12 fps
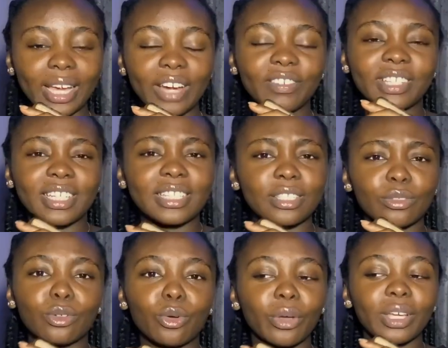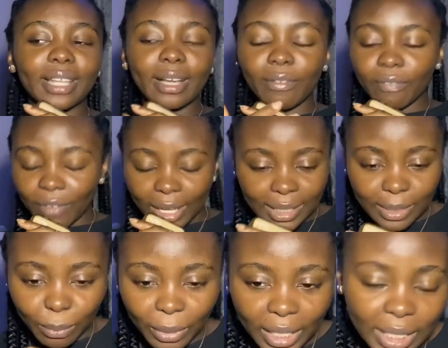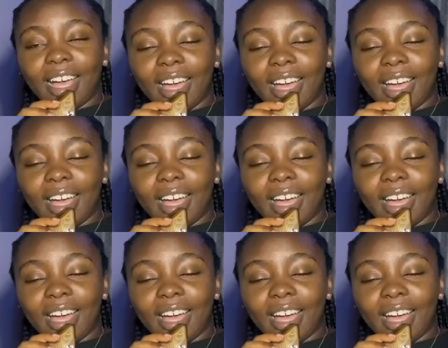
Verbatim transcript: Everything is still going like fast paced.